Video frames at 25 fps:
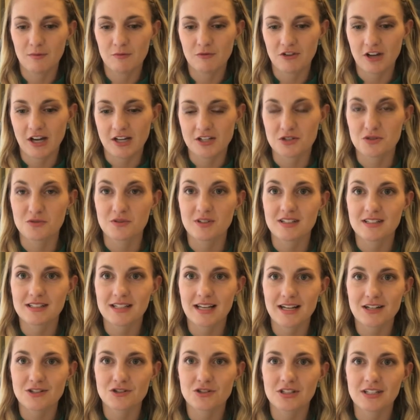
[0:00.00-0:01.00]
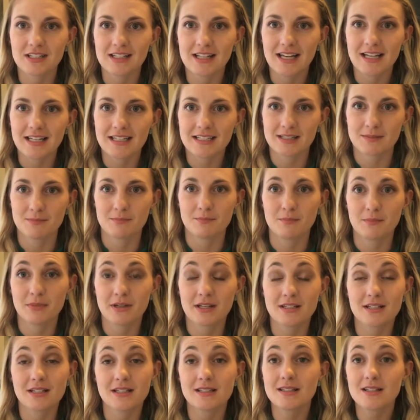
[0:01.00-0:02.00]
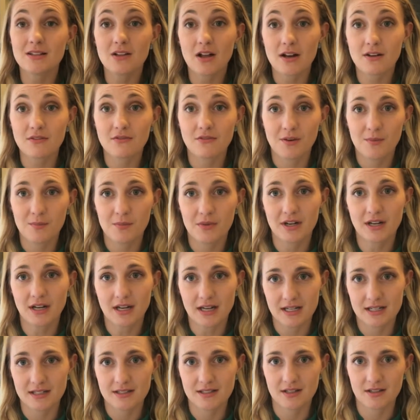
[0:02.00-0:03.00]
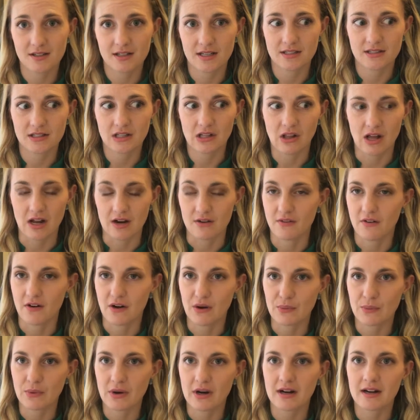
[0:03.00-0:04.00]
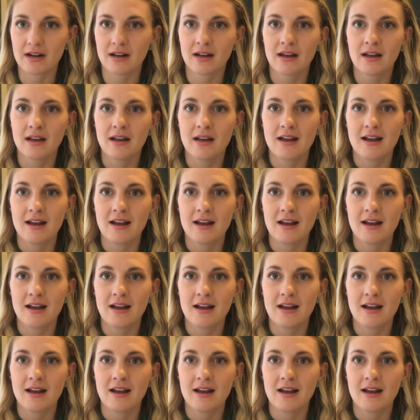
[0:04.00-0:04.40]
Fashion Week is actually like, because it's a lot of fun, but it's a lot of hard work.